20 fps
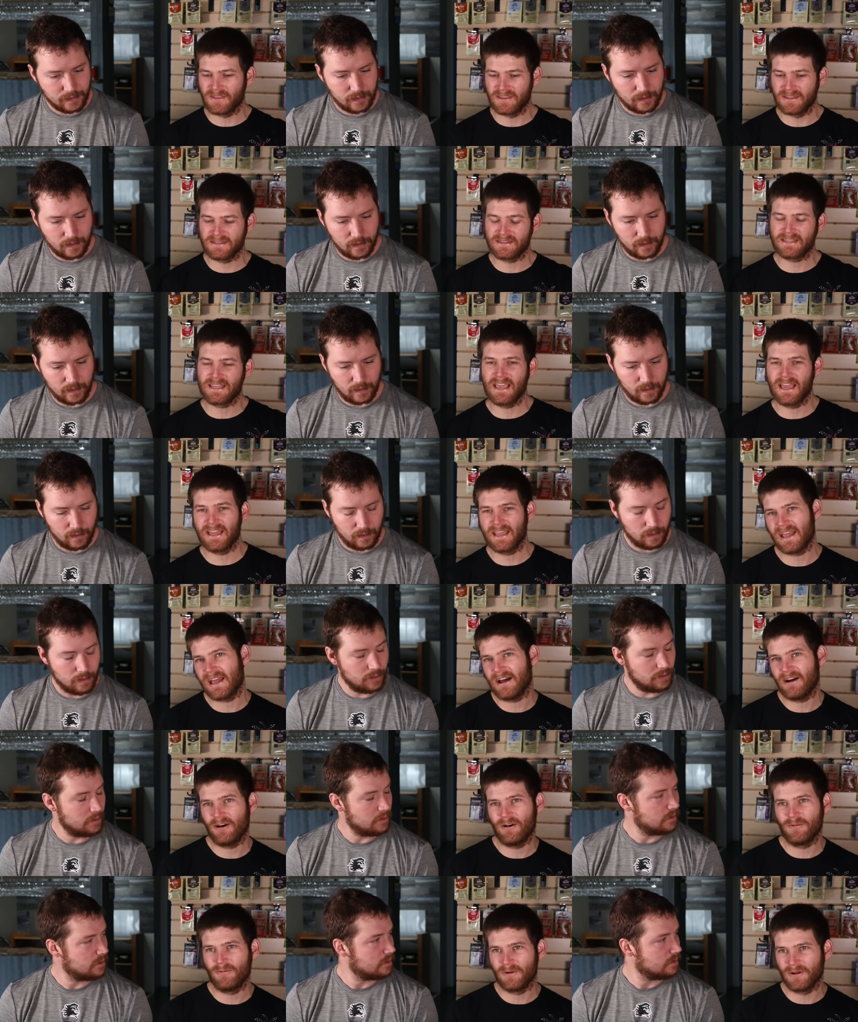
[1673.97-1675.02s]
Speaker 1: this guy
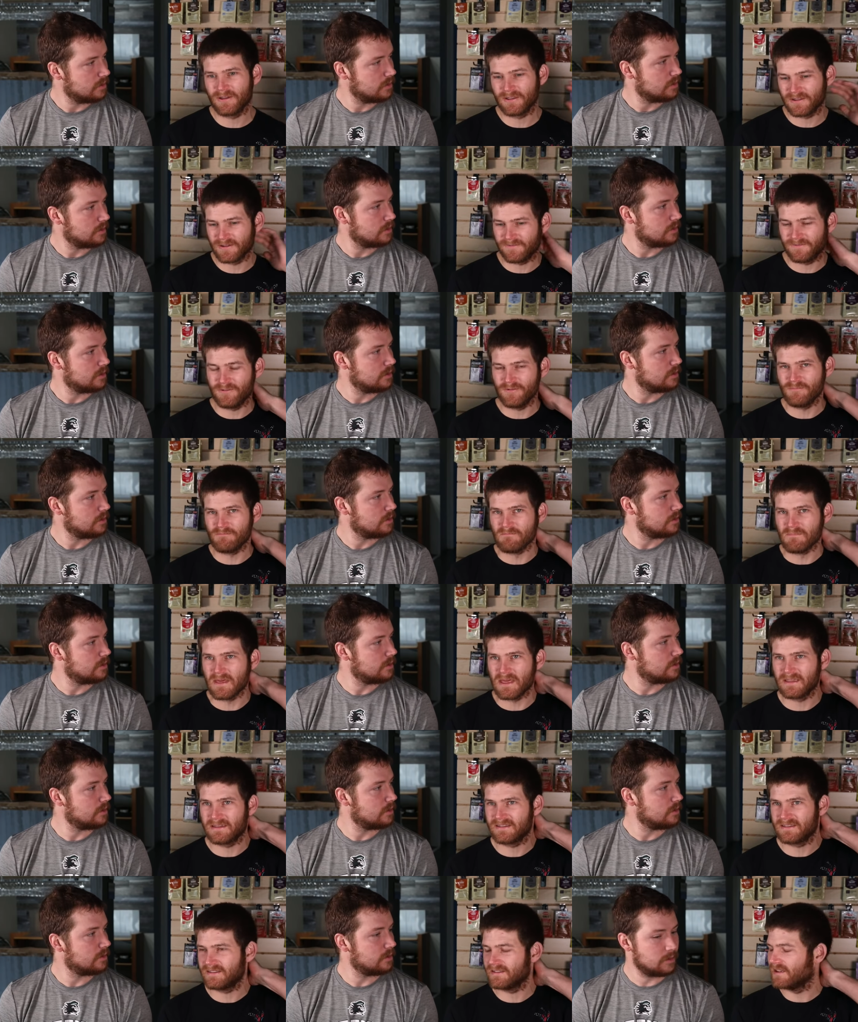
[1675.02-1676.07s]
out with a few
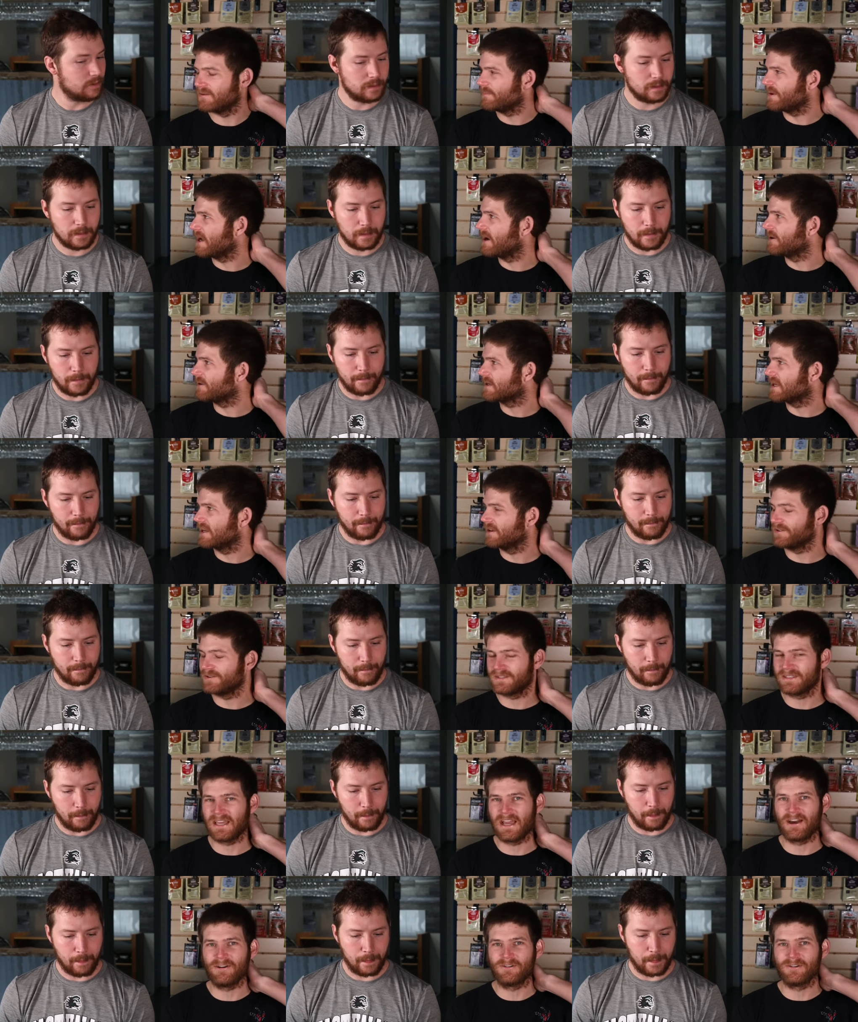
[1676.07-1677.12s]
myths about kettle
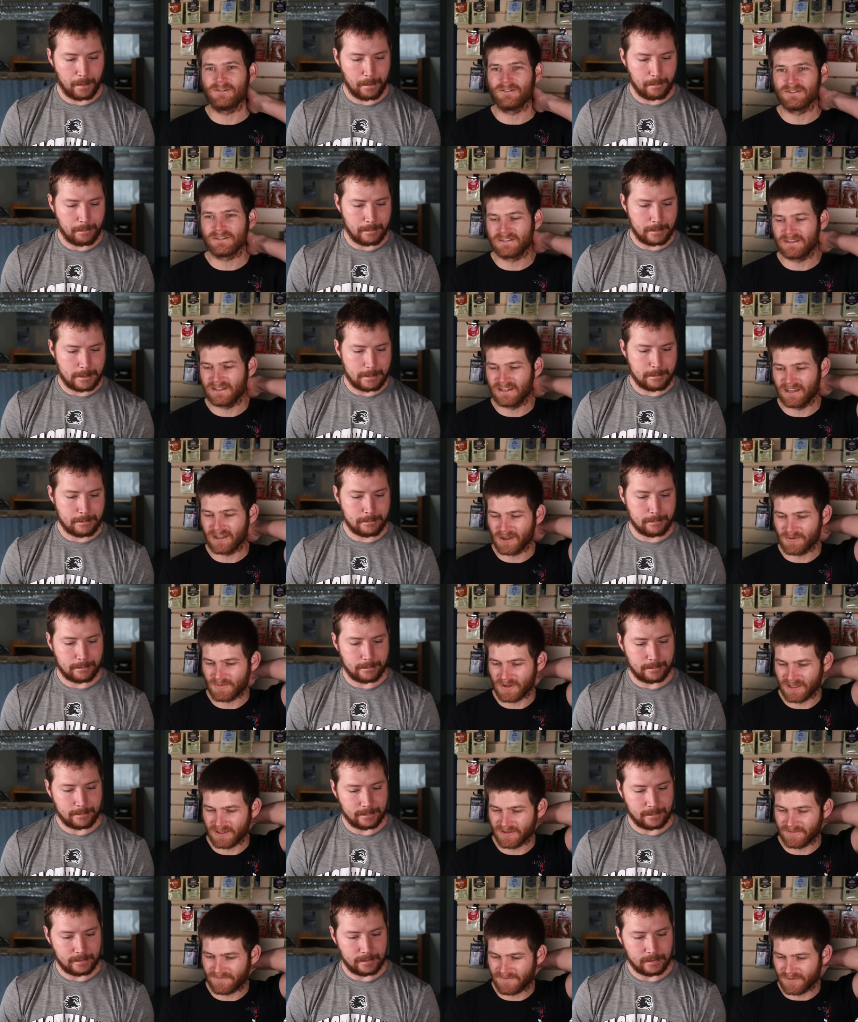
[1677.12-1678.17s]
sours. Um,
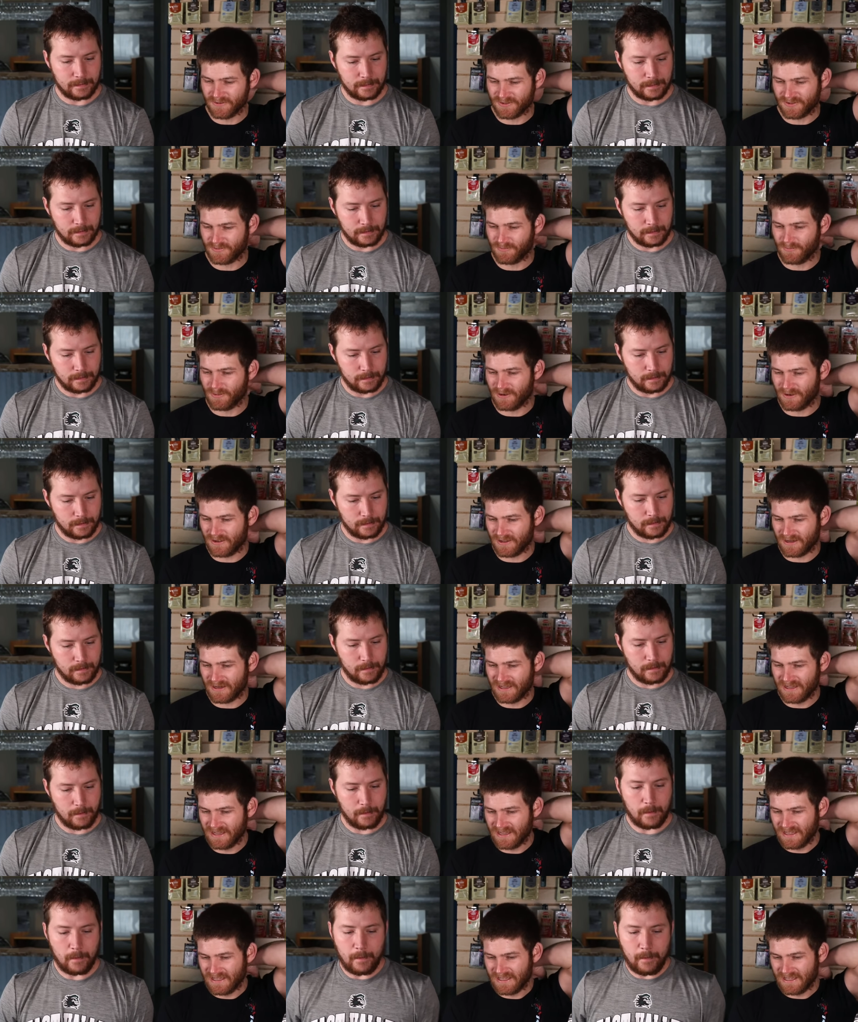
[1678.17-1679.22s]
and the first one
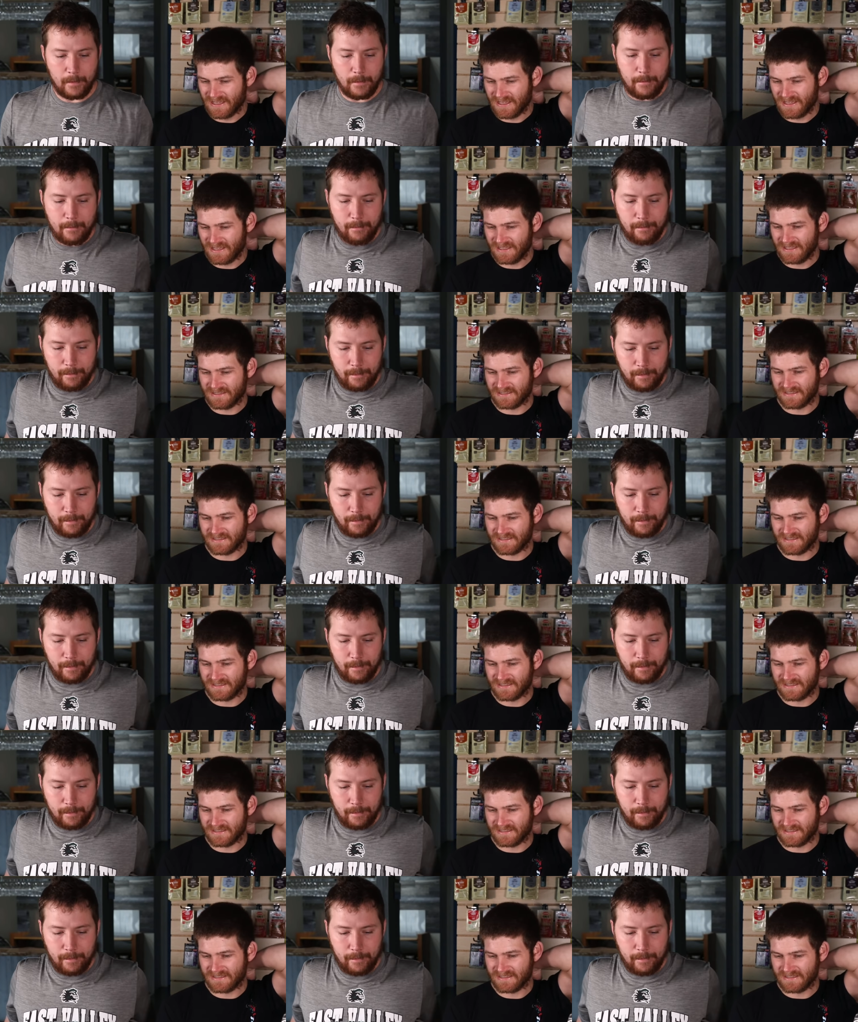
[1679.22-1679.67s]
is